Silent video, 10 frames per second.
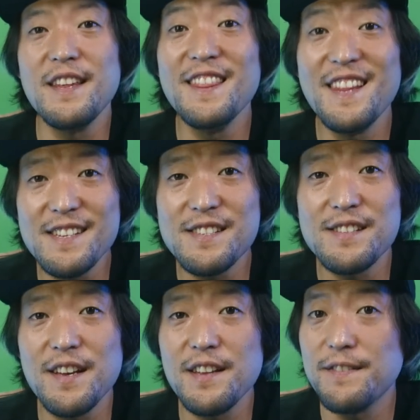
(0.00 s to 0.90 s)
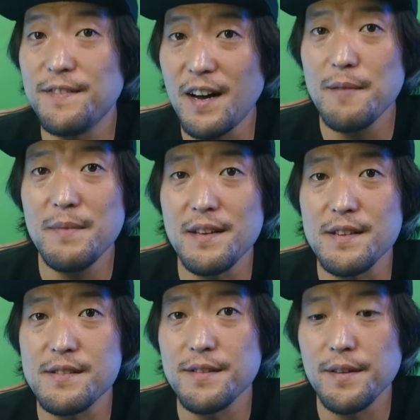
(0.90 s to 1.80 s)
in less than 5
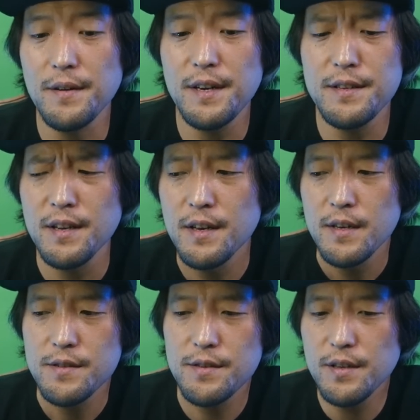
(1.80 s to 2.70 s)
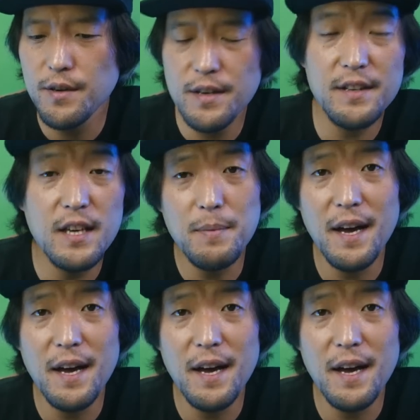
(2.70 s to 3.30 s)
minutes, all right? So you can go ahead and keep